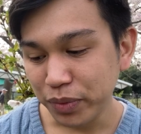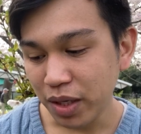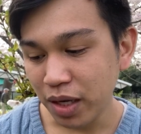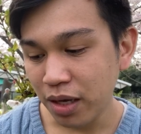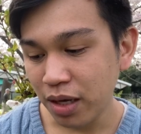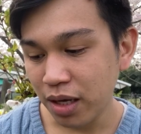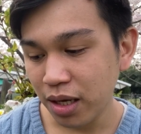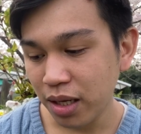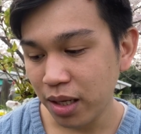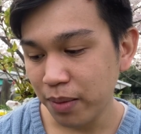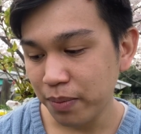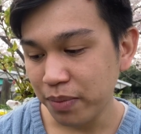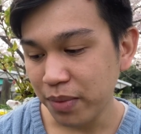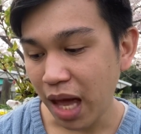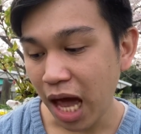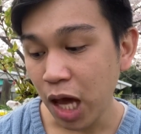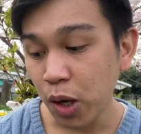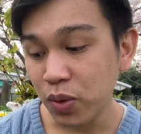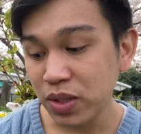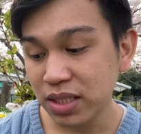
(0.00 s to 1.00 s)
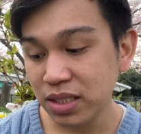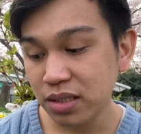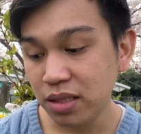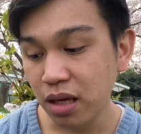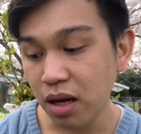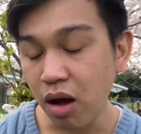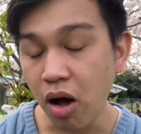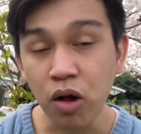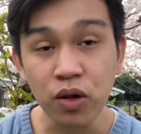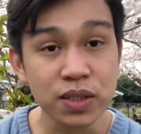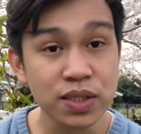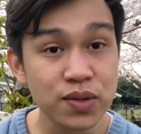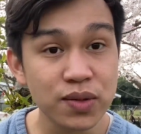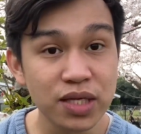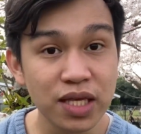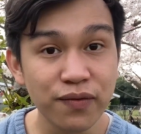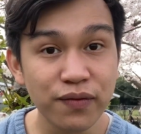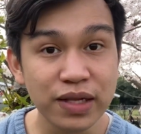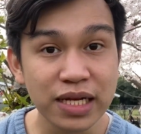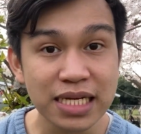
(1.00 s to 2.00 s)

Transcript: I was also given